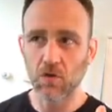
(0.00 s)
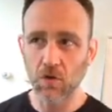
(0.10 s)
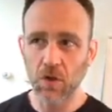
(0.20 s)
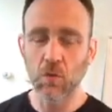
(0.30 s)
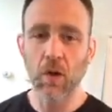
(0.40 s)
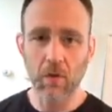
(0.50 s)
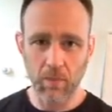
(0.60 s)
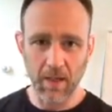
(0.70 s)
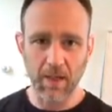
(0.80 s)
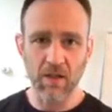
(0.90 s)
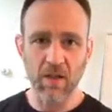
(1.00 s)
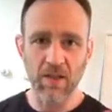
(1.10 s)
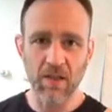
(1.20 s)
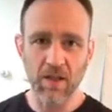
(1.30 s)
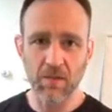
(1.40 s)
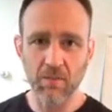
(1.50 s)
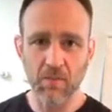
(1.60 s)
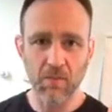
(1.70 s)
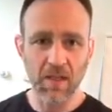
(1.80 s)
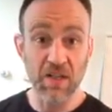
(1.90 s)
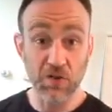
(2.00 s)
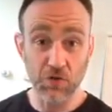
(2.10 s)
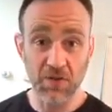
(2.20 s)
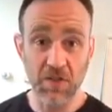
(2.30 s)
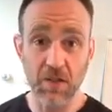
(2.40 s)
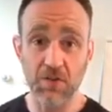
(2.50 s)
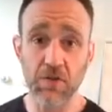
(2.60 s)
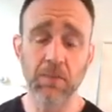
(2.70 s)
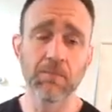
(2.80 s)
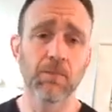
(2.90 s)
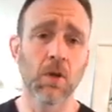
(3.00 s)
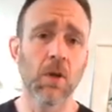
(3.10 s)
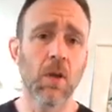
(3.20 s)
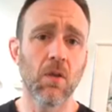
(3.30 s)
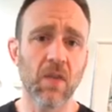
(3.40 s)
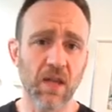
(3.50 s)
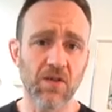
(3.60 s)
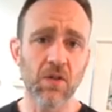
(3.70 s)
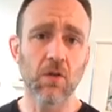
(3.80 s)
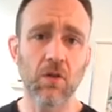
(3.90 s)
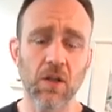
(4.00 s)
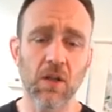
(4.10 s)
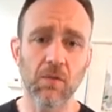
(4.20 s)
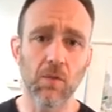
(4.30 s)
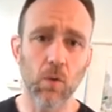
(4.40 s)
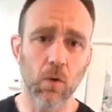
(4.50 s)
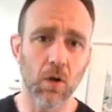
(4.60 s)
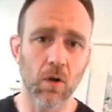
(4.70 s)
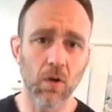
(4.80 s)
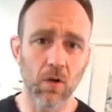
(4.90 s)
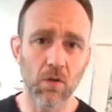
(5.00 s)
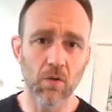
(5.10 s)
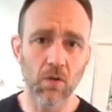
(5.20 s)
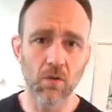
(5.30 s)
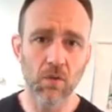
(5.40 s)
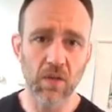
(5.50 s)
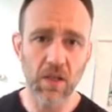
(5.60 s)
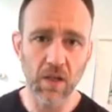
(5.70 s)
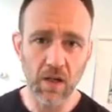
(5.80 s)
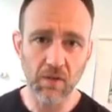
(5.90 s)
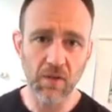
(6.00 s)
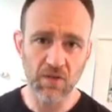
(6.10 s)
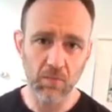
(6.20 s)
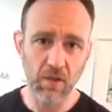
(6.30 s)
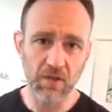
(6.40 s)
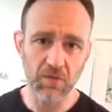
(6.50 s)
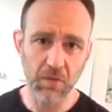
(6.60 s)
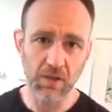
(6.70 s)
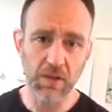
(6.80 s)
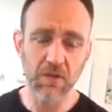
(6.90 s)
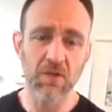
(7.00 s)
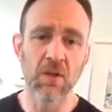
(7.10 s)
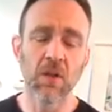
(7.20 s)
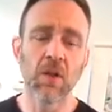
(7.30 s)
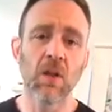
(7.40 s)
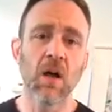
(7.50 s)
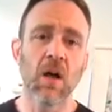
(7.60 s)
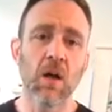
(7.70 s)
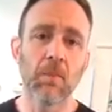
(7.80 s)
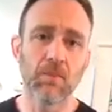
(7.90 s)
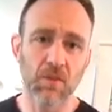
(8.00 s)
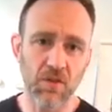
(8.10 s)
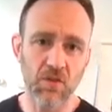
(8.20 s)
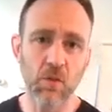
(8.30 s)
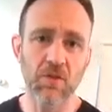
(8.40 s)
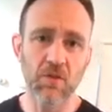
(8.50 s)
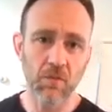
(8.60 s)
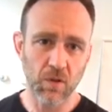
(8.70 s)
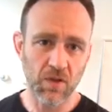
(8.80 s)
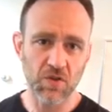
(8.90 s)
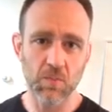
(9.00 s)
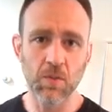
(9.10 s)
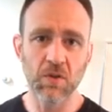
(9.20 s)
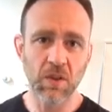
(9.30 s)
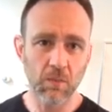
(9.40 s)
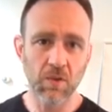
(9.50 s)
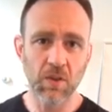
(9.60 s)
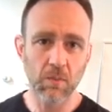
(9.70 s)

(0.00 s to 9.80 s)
good where I'm at in the initial stages. Then I start looking for the offensive possibilities, so on and so forth, and just building.